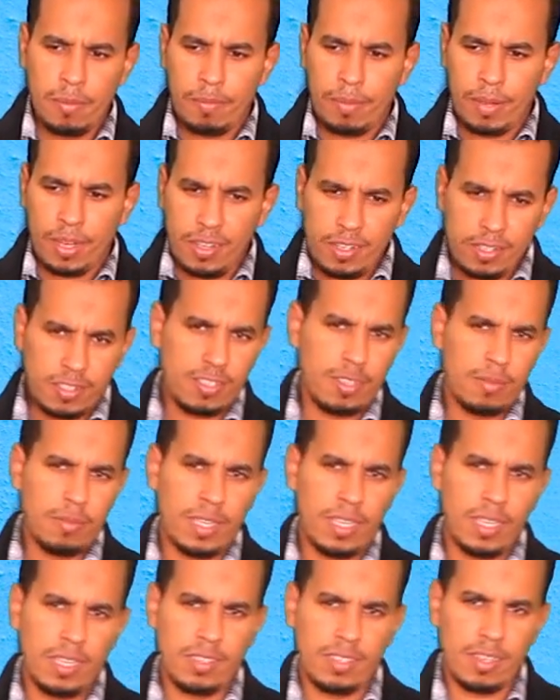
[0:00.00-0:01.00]

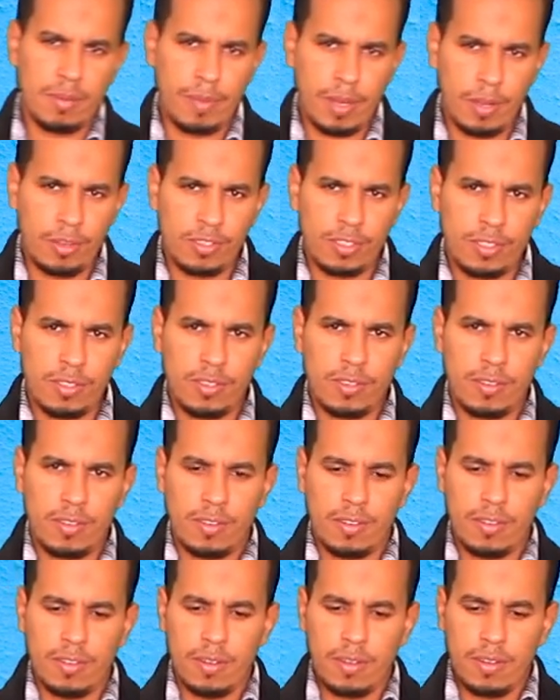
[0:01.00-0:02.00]
Polysemy is about
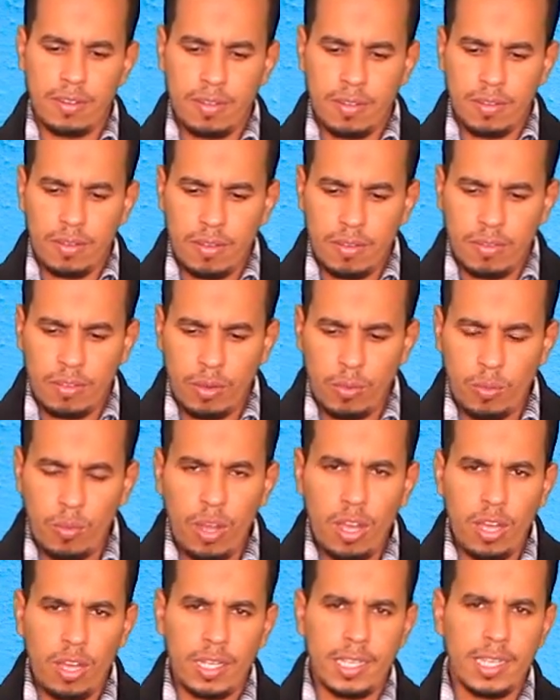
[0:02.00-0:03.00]
the
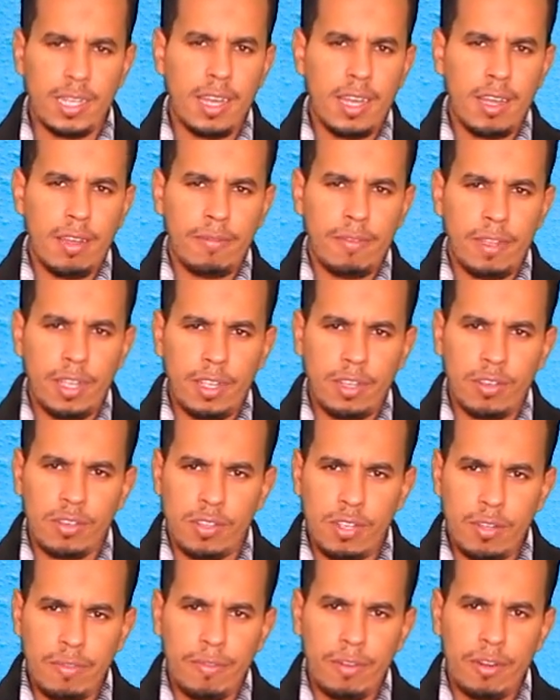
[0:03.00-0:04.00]
word having
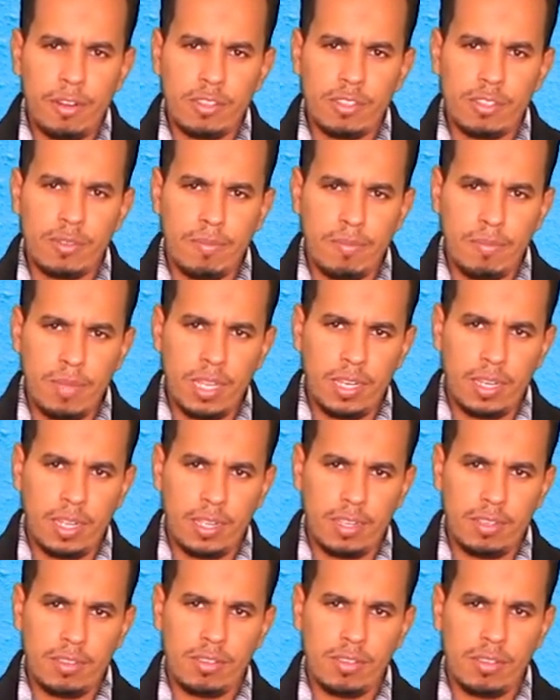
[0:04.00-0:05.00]
different
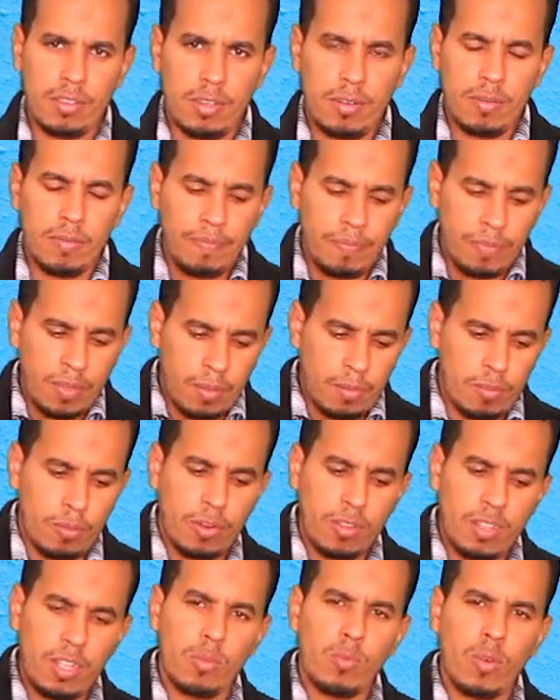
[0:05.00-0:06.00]
meanings,
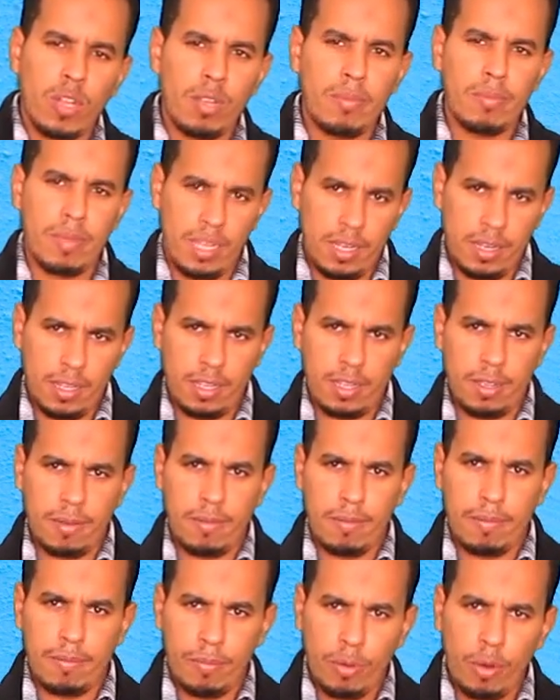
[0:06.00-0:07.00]
more than one meaning.
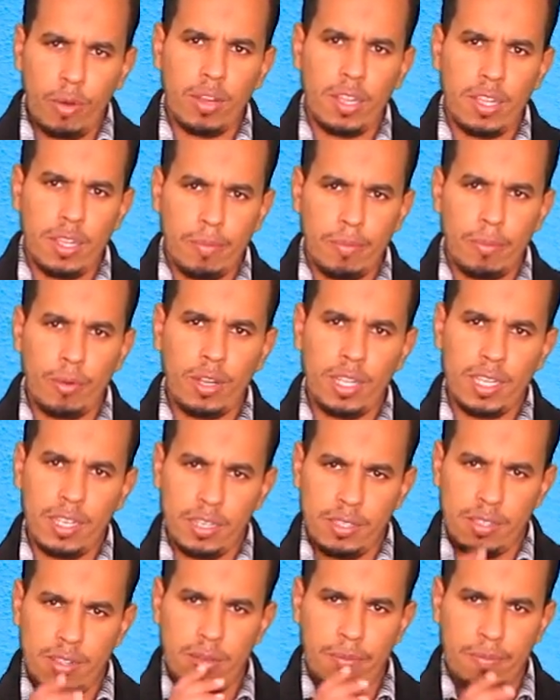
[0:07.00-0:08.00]
Poly
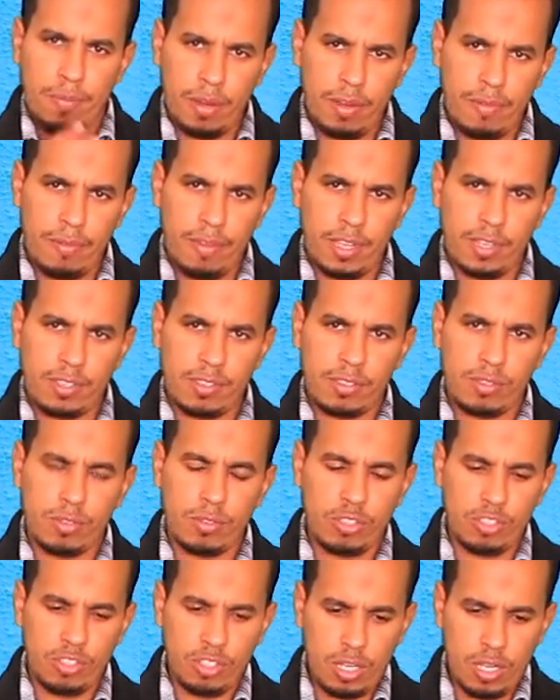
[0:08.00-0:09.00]
is the prefix to
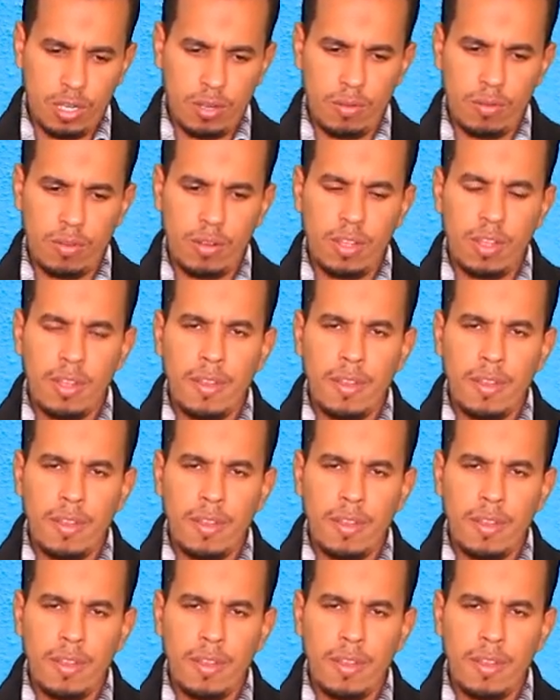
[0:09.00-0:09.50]
show